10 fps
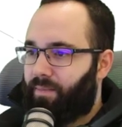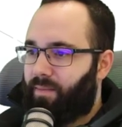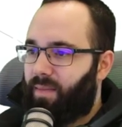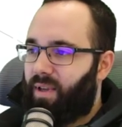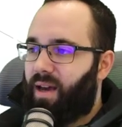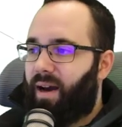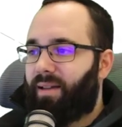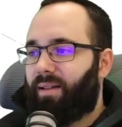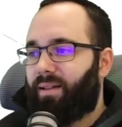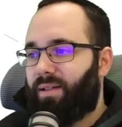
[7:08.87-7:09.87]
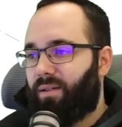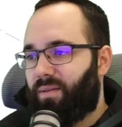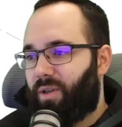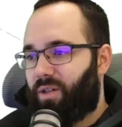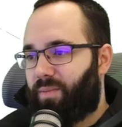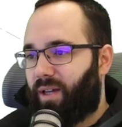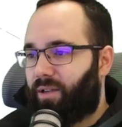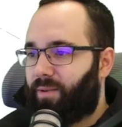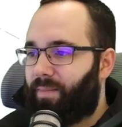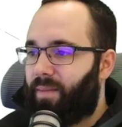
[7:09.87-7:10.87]
Yeah, I think this looks much
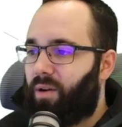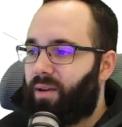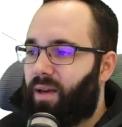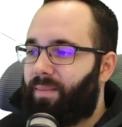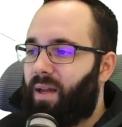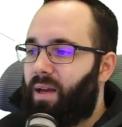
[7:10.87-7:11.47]
better. Okay,